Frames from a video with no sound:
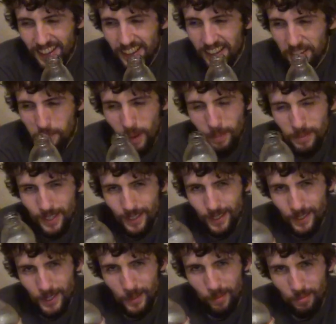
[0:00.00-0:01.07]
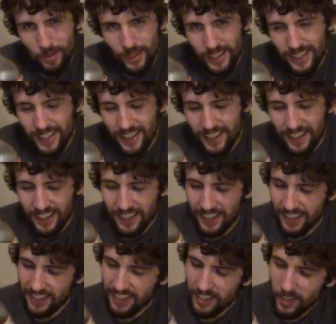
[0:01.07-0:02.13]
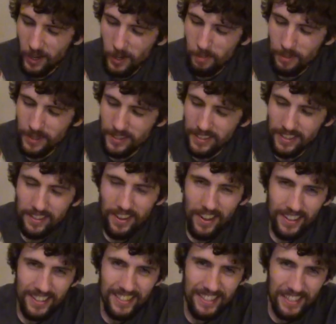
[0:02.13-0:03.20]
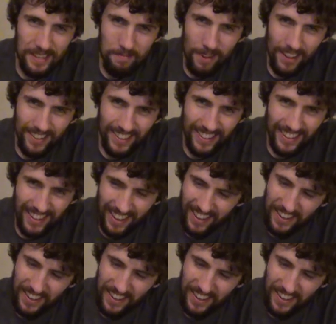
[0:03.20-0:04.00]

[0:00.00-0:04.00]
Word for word: like Pepsi at the Super Bowl, I get. Opus on an honest tea bottle? I